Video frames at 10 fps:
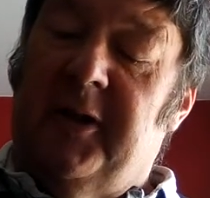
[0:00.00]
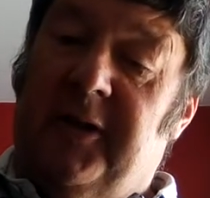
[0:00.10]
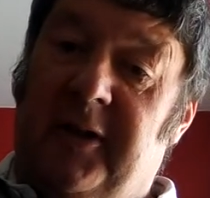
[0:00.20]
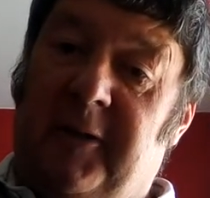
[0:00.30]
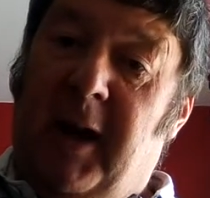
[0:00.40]

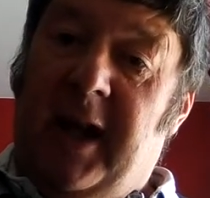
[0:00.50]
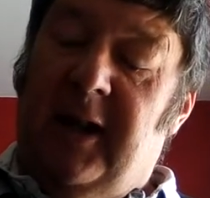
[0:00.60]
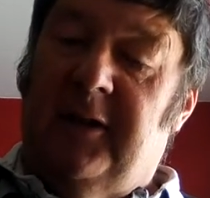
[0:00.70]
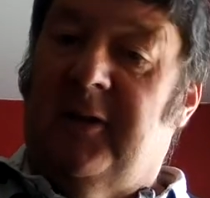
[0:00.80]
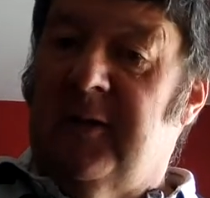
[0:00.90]

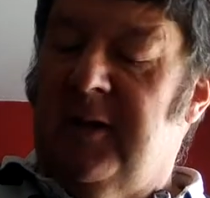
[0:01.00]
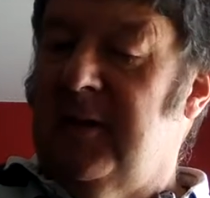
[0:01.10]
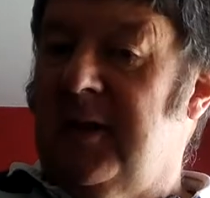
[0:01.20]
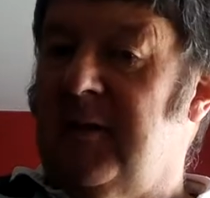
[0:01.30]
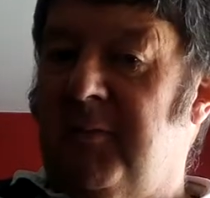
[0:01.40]
suspect in
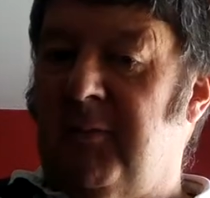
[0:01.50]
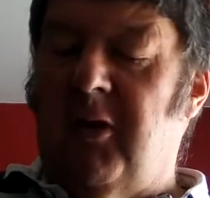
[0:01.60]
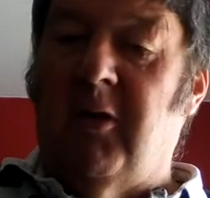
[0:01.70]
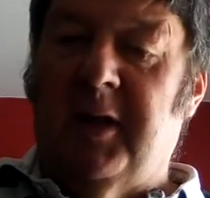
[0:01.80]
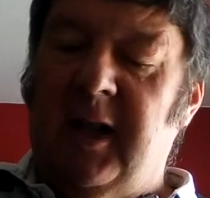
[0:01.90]
the
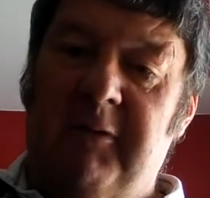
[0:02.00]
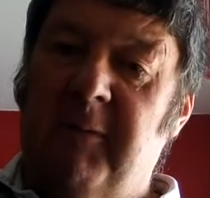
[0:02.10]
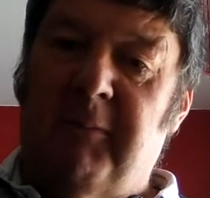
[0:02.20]
Baroque era,